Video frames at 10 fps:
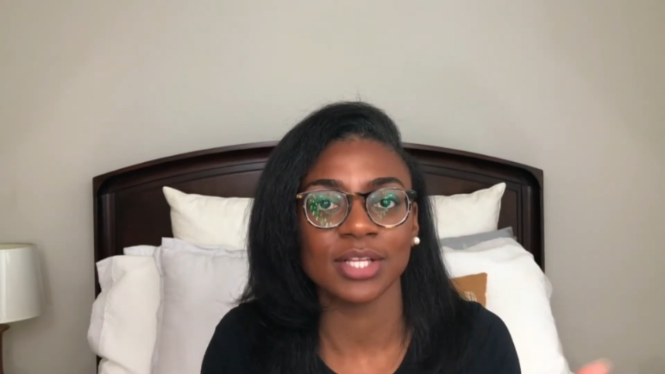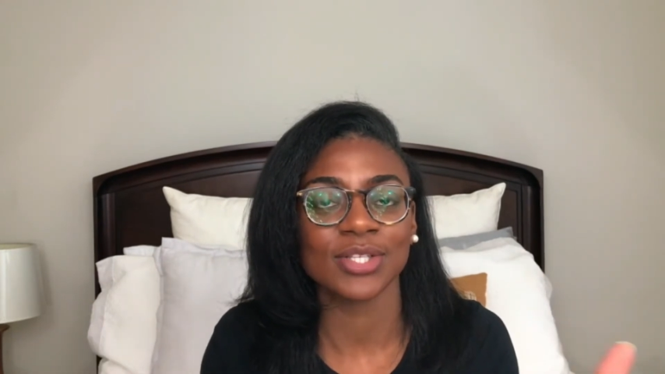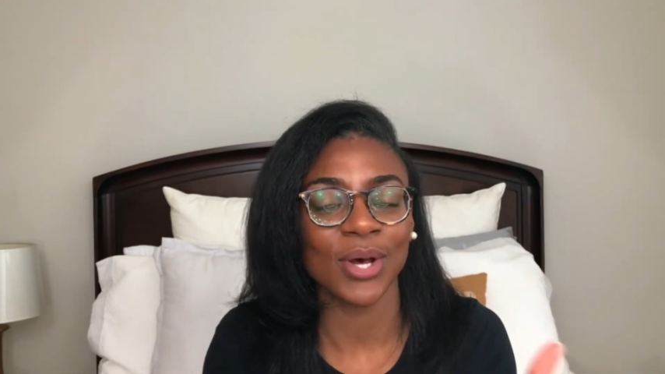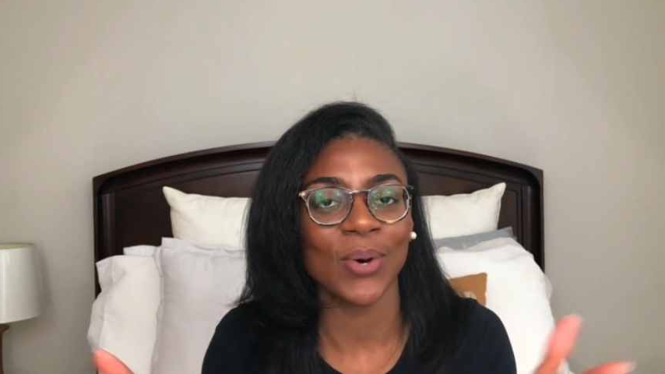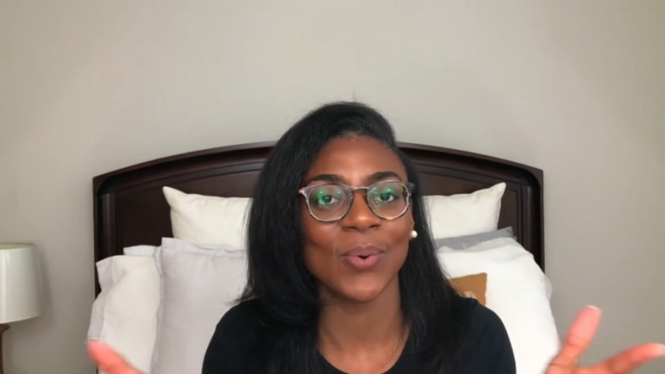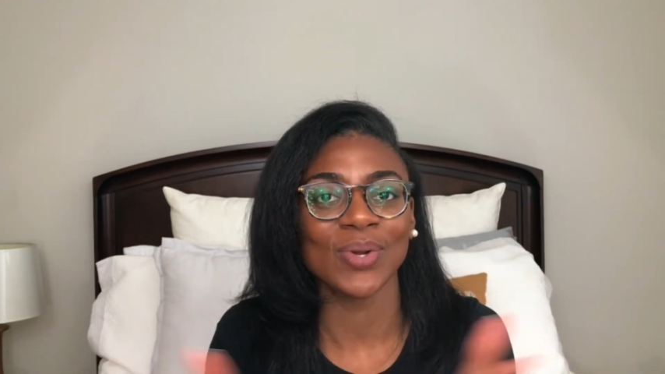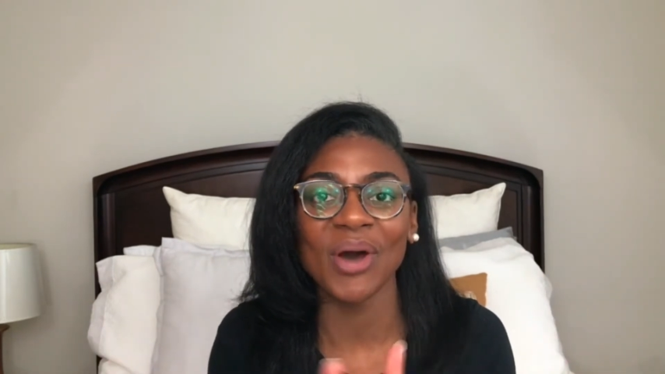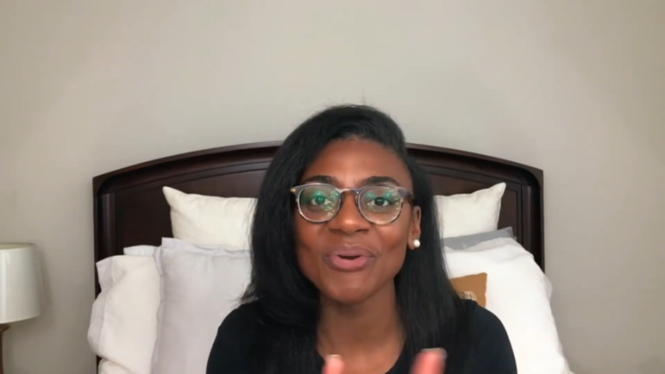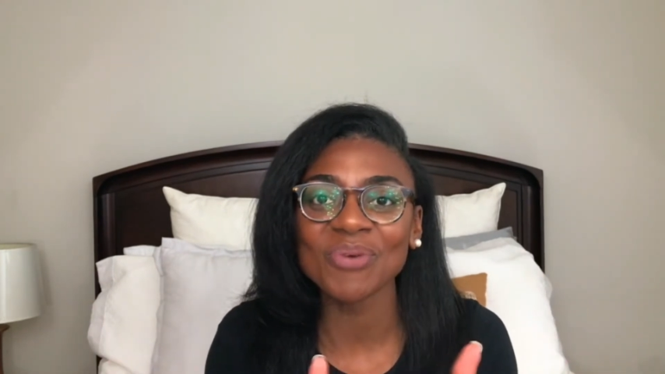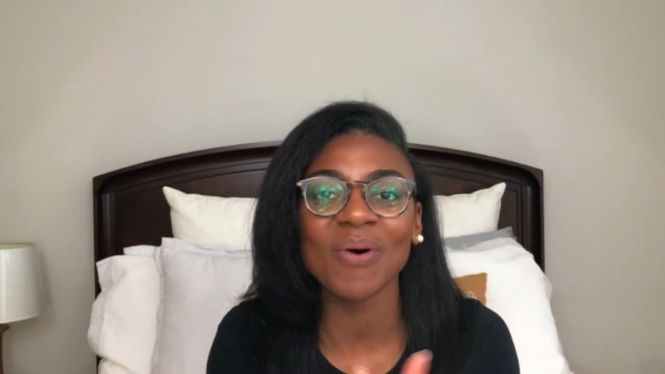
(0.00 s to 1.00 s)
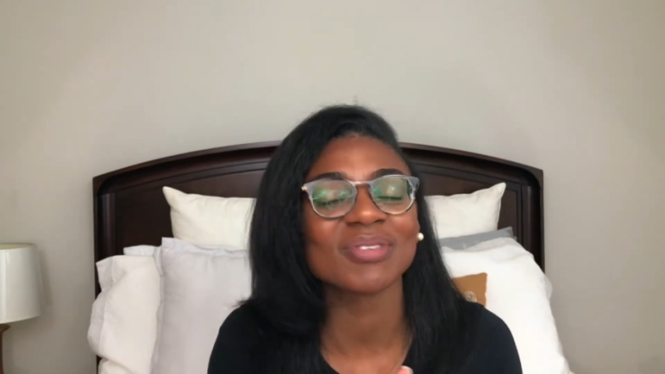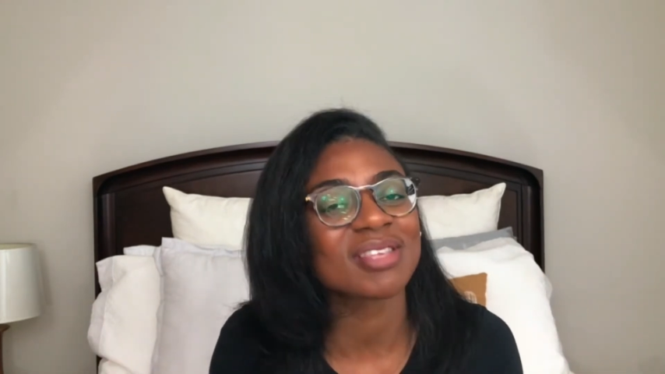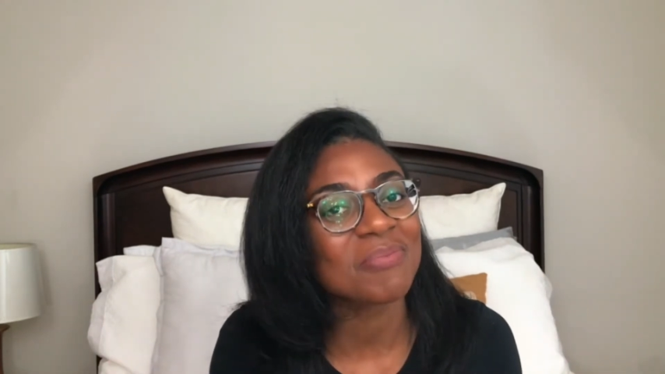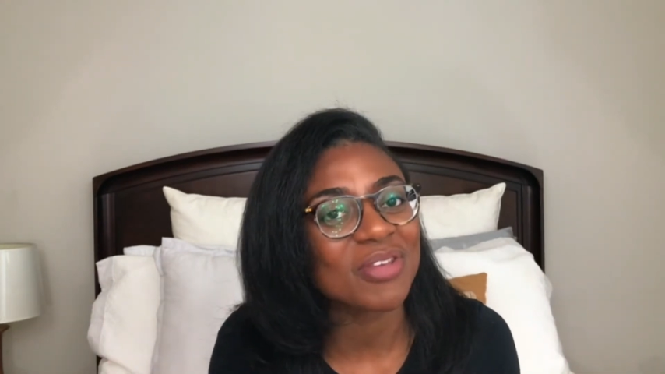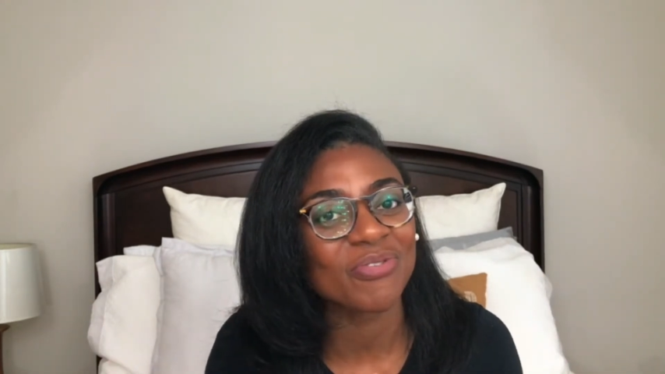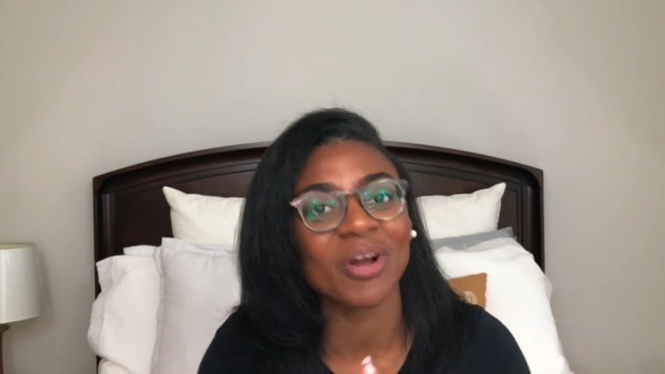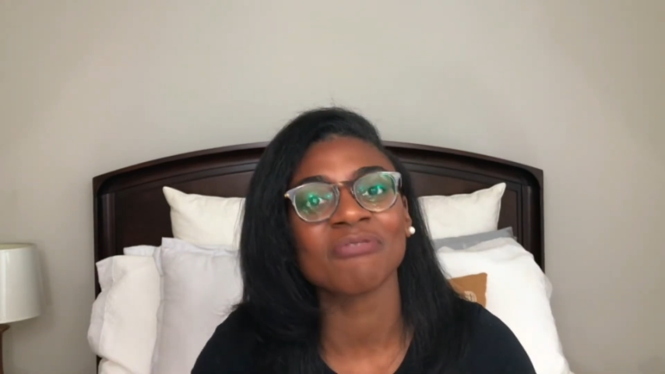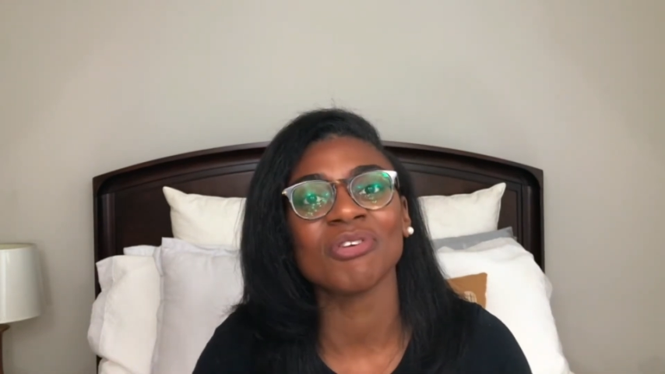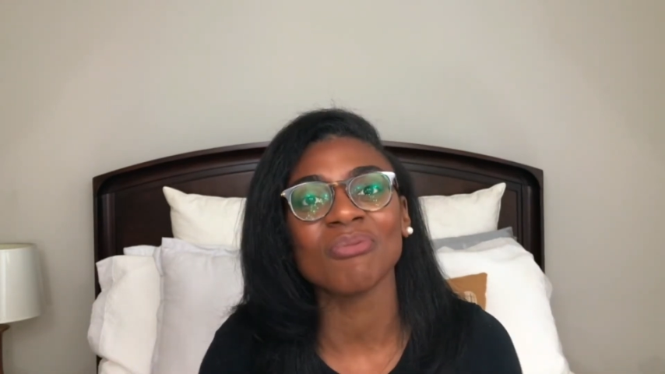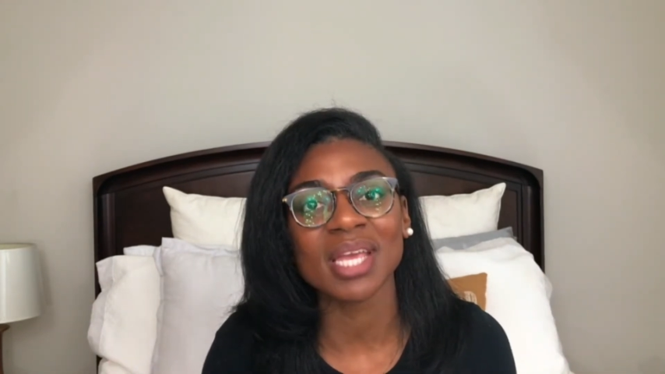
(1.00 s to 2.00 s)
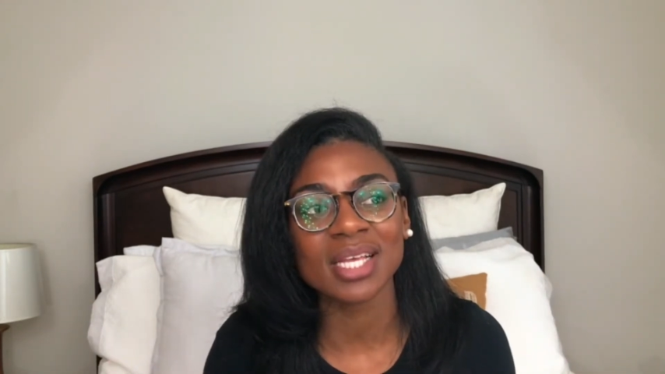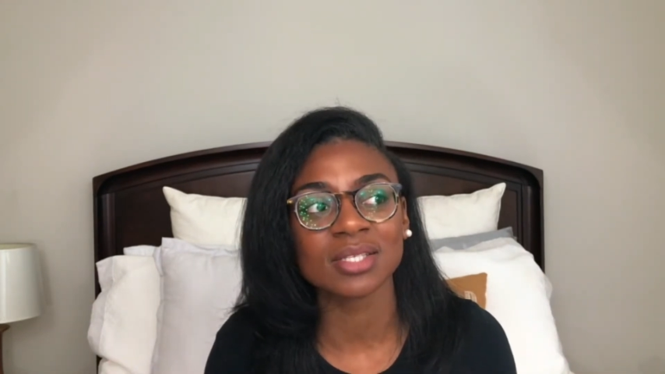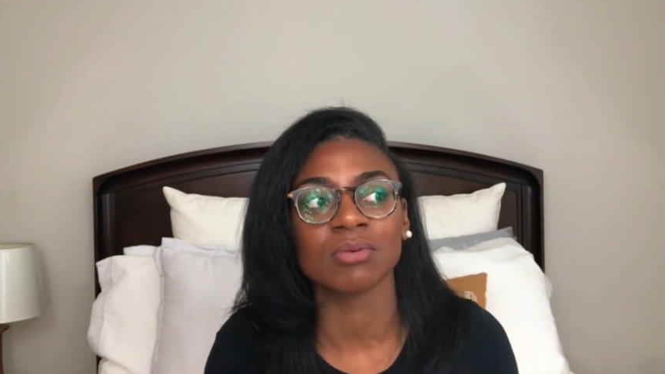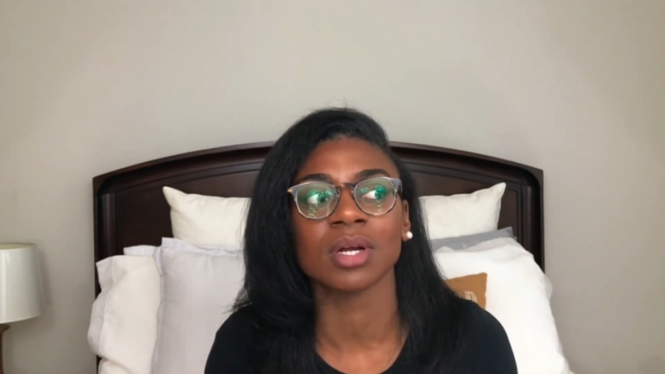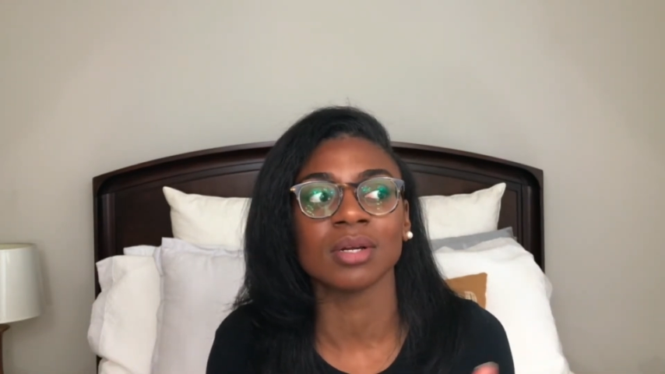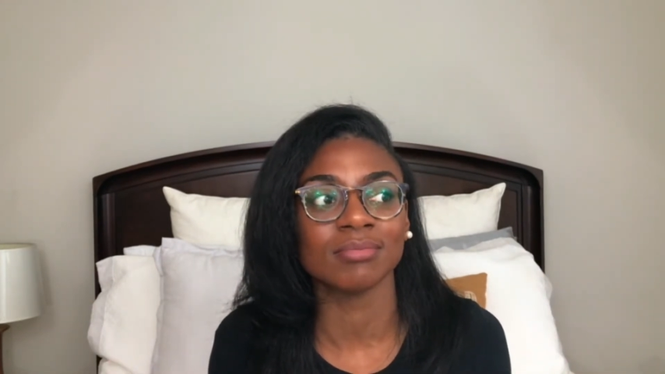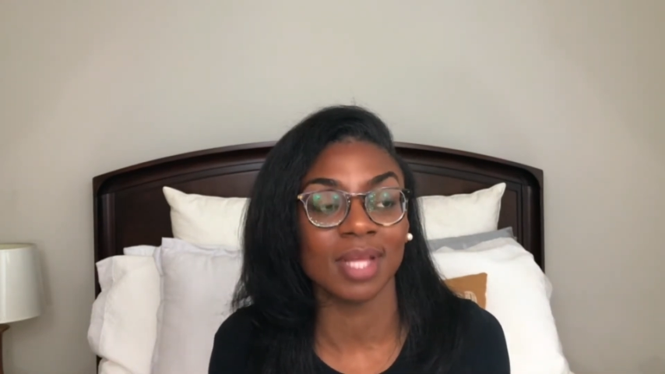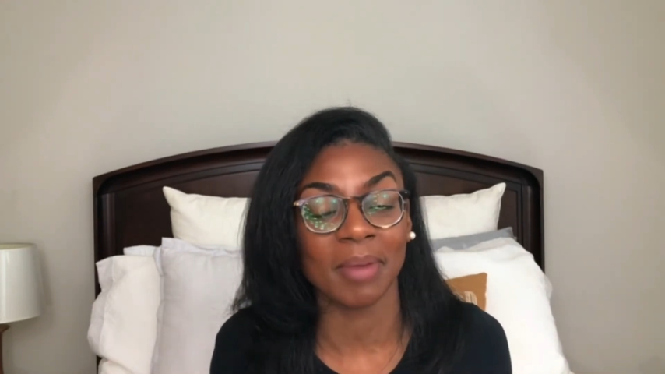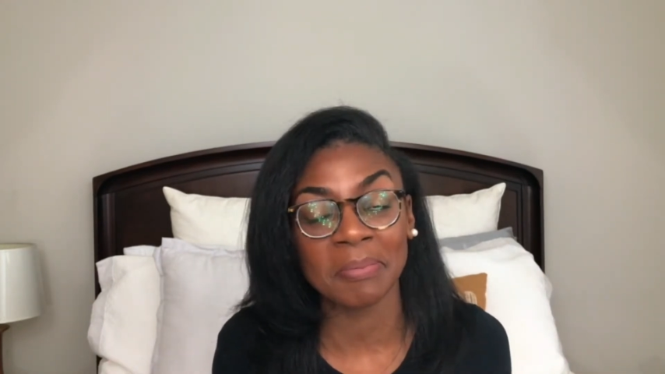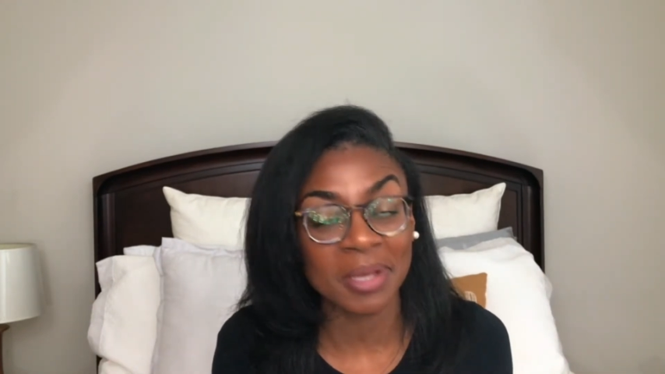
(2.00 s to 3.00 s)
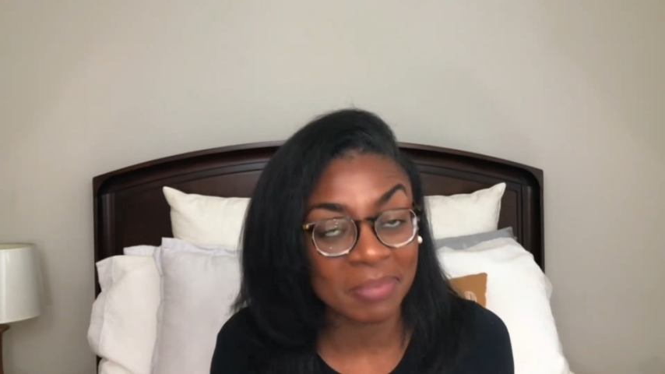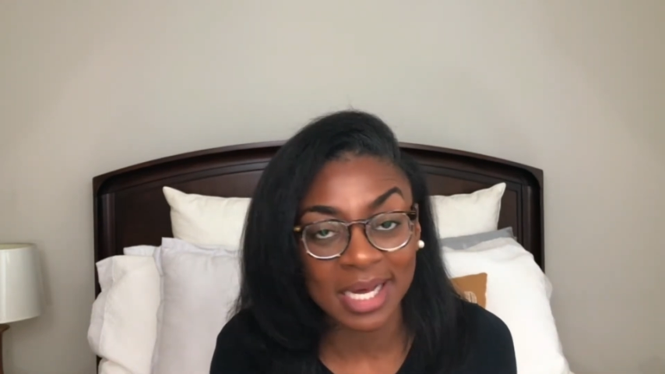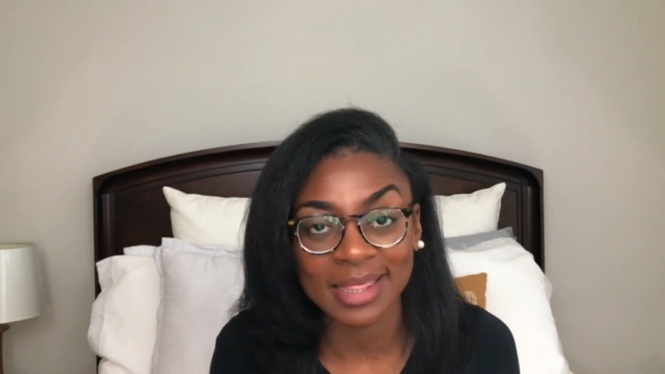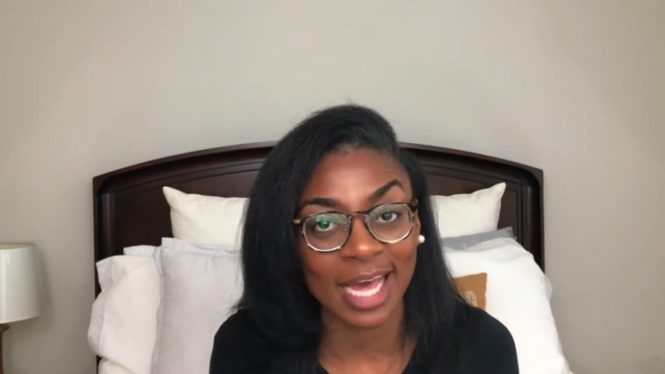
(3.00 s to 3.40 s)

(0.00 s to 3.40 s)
So no, you won't see me for a few weeks, or it might be a month,